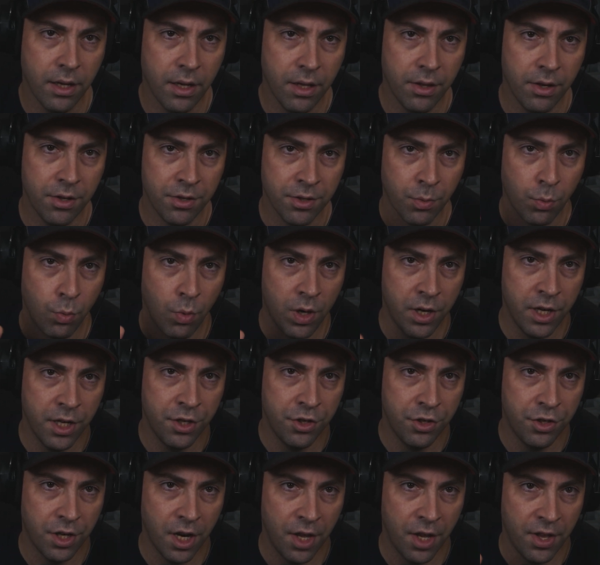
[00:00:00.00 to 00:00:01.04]
There's a 1
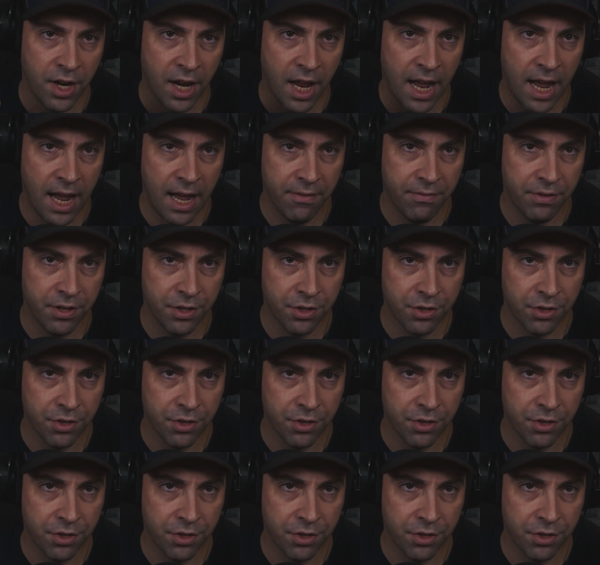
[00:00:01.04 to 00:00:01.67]
inch and then a 1/2 inch